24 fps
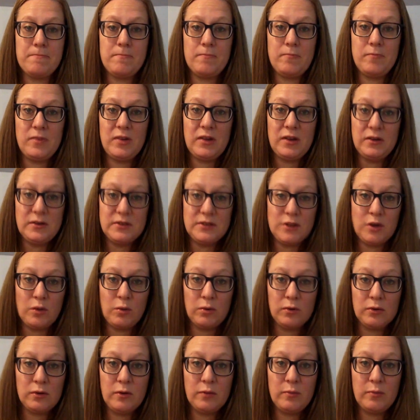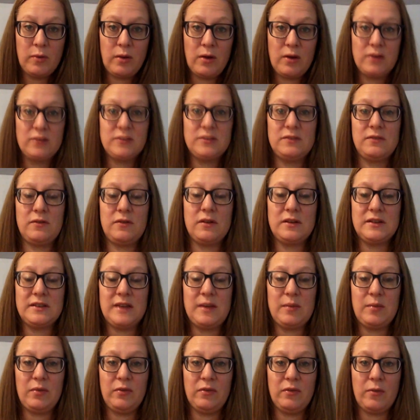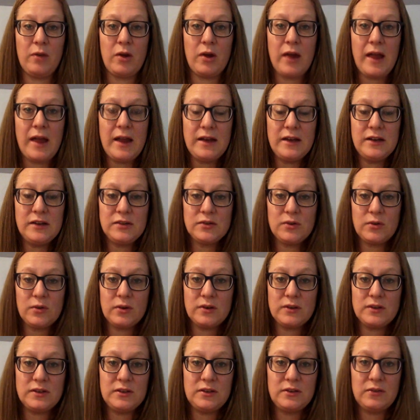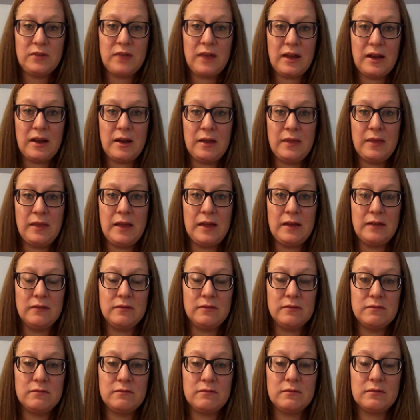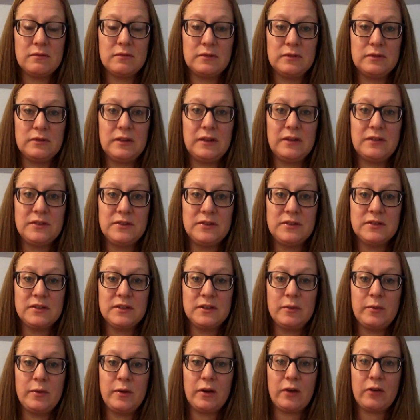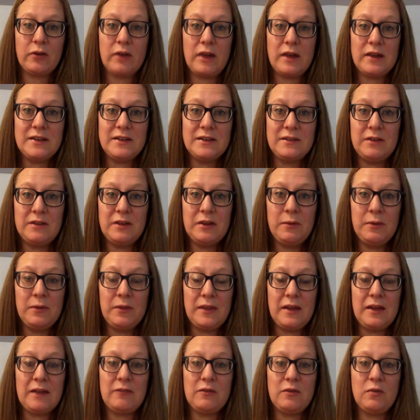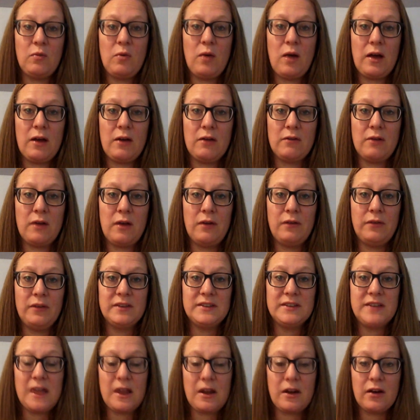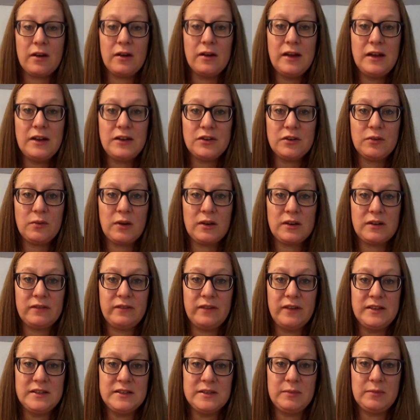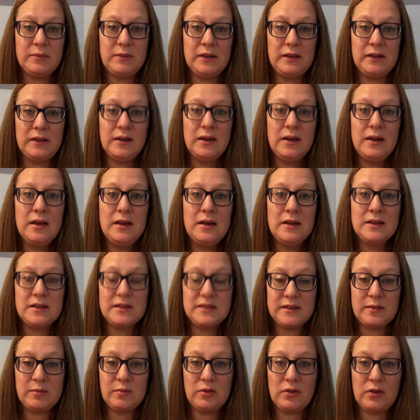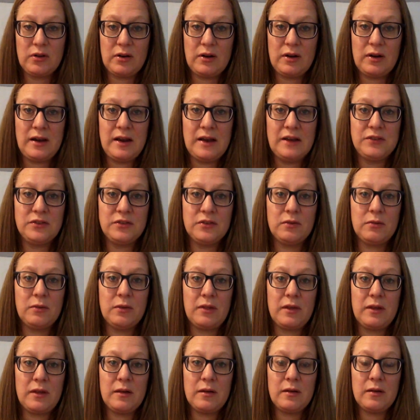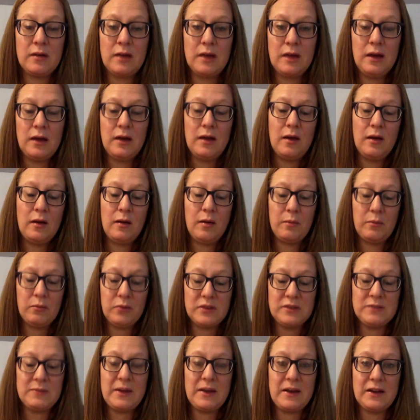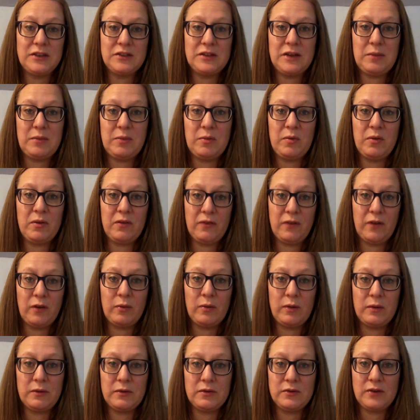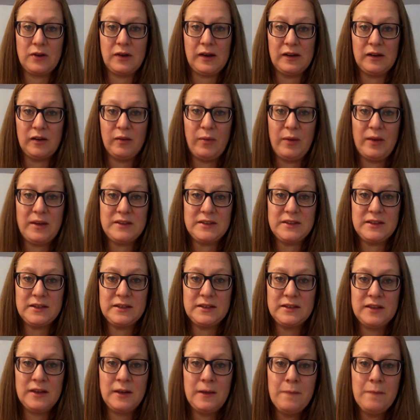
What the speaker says: We could use Toblerone bars, for example, from our candy store to do that, and then give students a little bit of creativity when they have to walk around the site on a nature walk to find something similar in nature with a prismatic shape, but preferably with triangle bases.